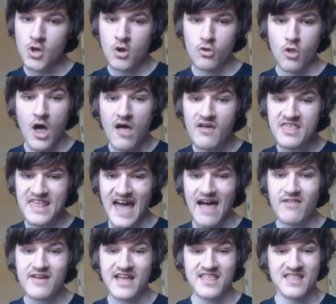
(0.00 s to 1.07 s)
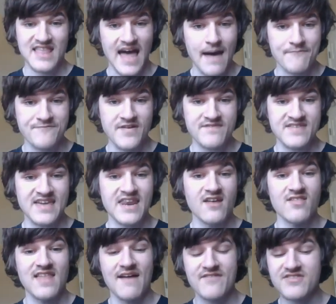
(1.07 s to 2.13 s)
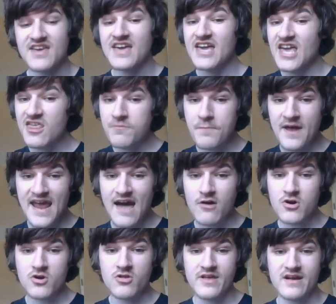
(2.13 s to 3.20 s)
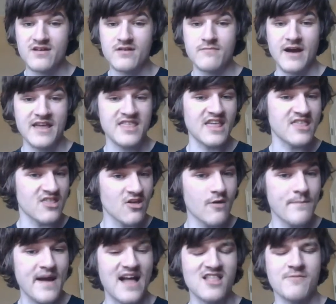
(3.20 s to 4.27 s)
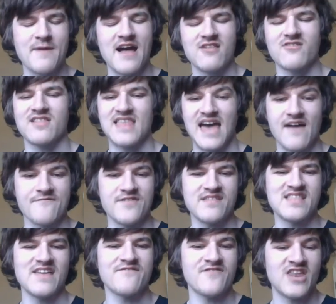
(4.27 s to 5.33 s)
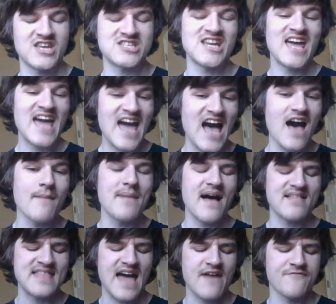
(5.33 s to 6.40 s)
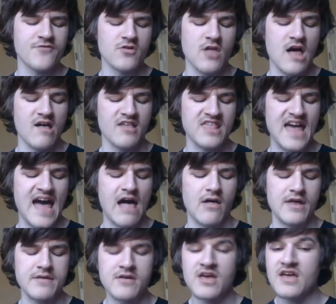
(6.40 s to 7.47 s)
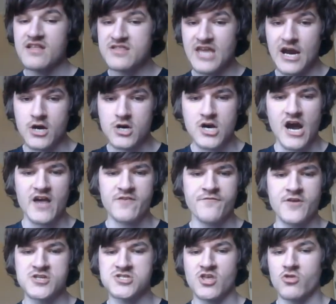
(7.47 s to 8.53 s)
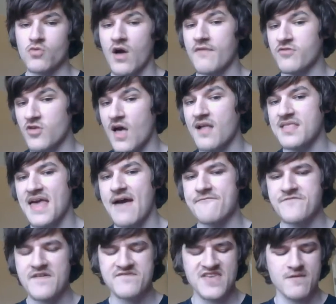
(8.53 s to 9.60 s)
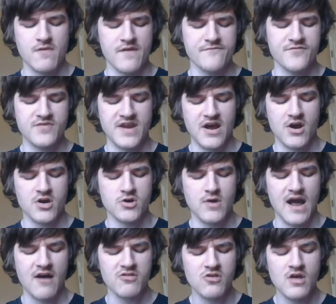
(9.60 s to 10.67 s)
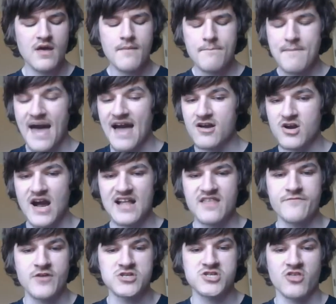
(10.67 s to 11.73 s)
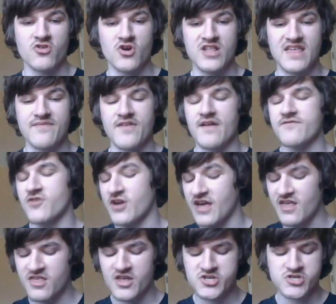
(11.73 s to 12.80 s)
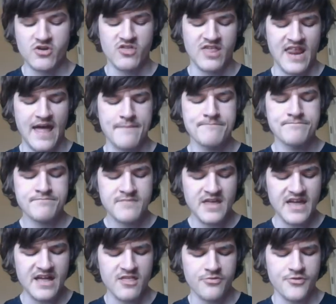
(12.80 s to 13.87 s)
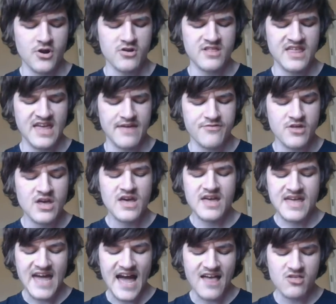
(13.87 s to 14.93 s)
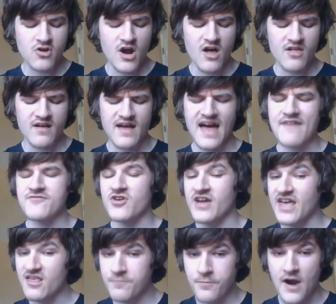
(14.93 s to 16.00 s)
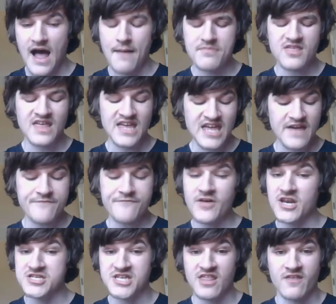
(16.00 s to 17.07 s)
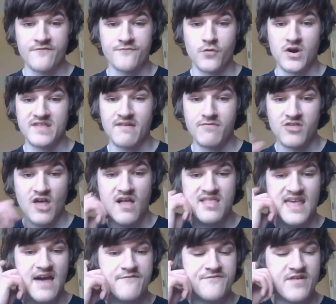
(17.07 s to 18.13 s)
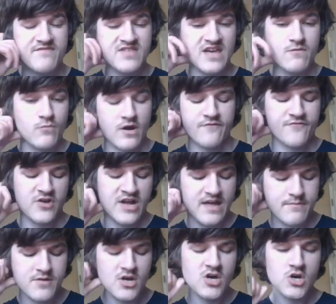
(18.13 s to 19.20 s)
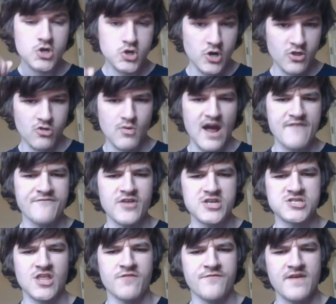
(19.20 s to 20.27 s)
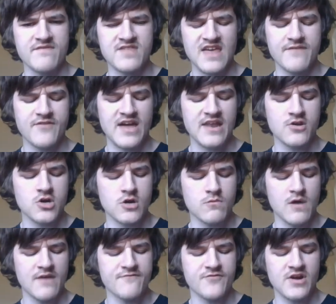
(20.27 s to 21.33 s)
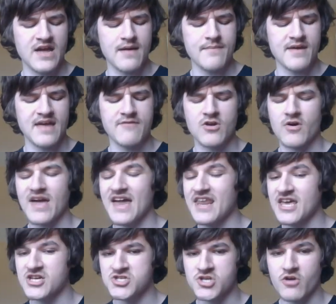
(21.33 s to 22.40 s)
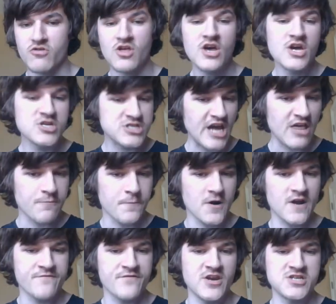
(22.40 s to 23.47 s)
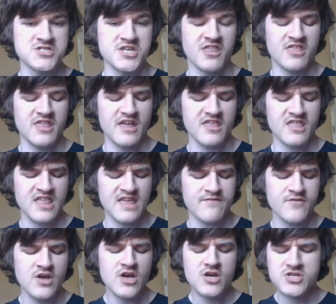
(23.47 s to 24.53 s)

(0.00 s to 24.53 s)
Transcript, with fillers: Wallace Allen gets a top 15, 11. He spun out earlier in the race and still bounced back to top 15 finish. How about that for Wallace Allen? Derek Kraus finishes 12, saw top 15 run from Derek Kraus. Matt Crafton finishes 13th after his issues today. He gets 13th. Kaz Grala, after his problems, he finishes in 14th, saw top 15 run for him. Chris Wright finishes 15th. Again, good run for him, even though he had issues. Chase Brady finishes 16th.